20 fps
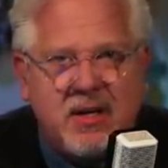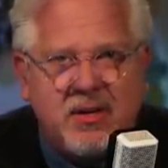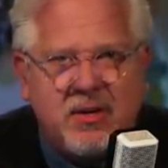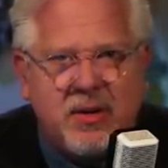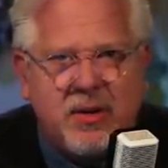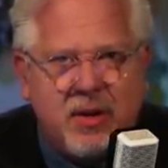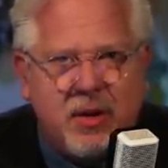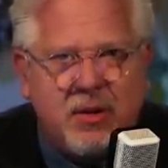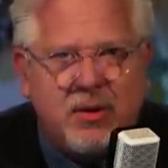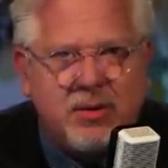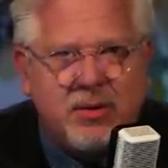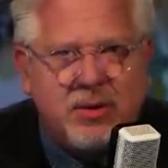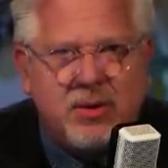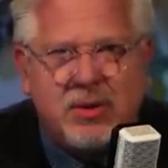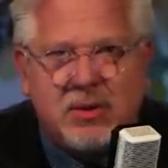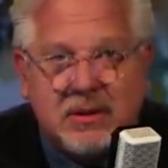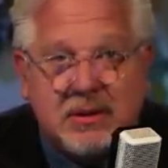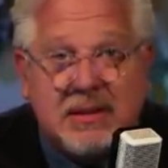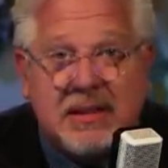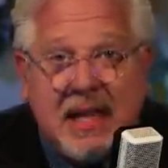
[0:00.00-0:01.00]
to
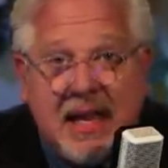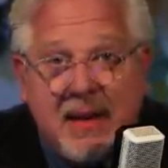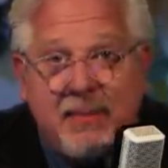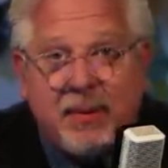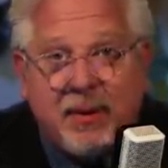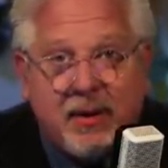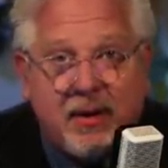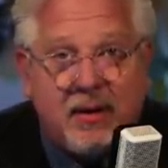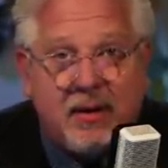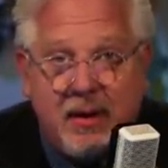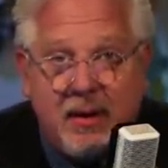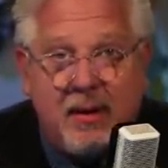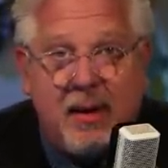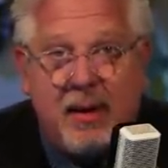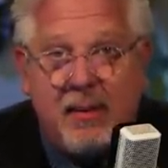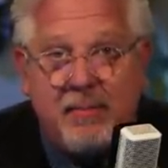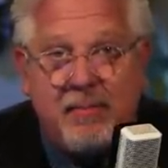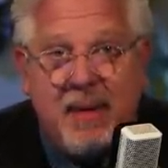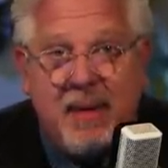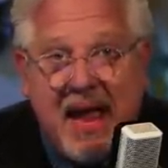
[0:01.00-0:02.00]
those labor
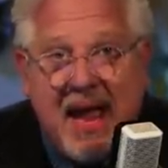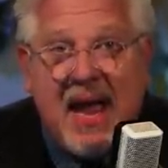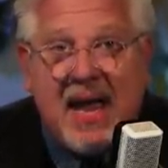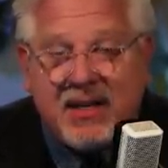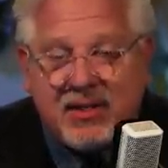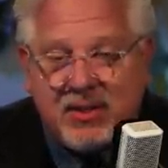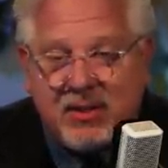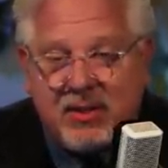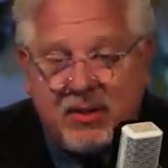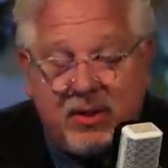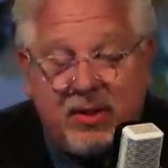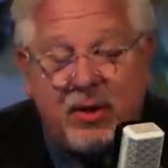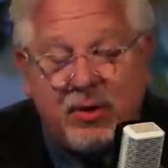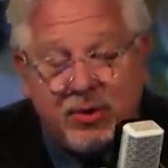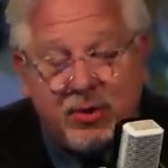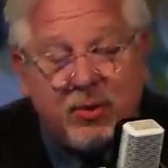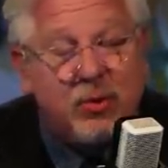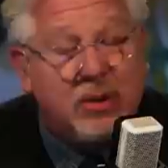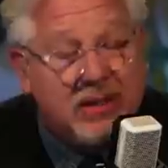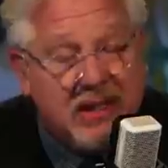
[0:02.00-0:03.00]
amassed,
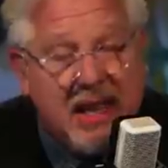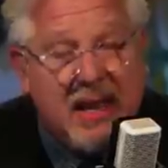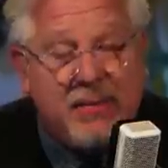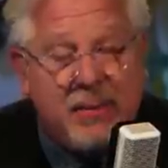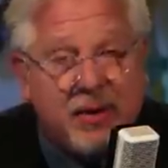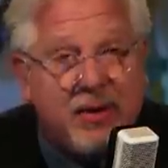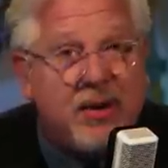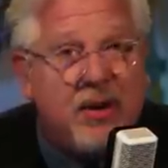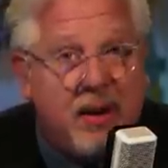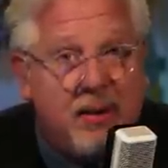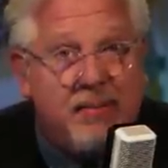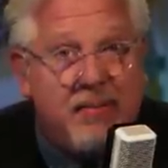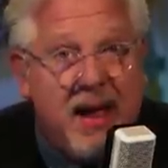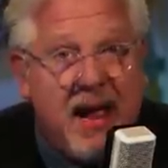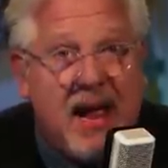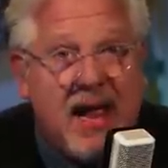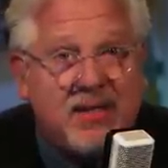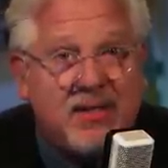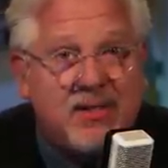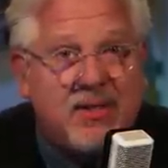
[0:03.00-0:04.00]
those who labored
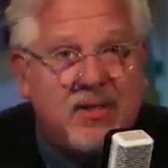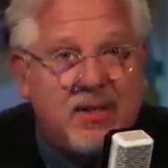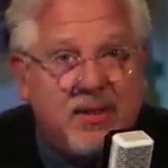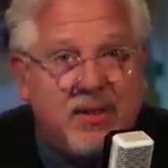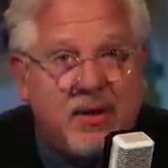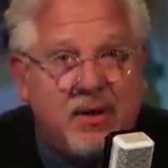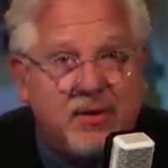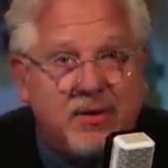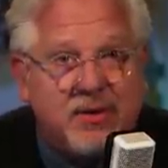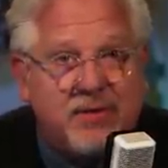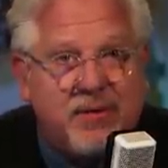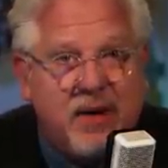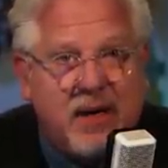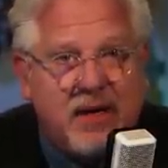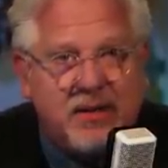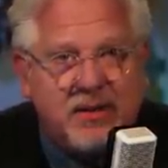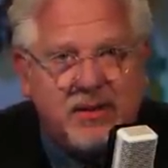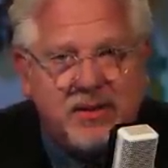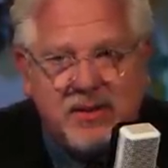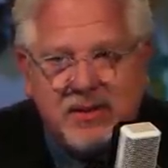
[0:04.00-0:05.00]
amassed those
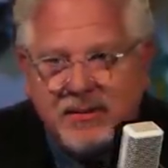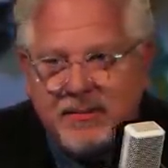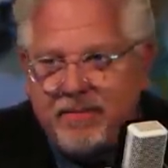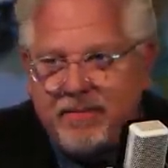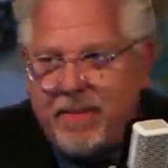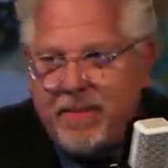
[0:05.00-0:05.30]
funds.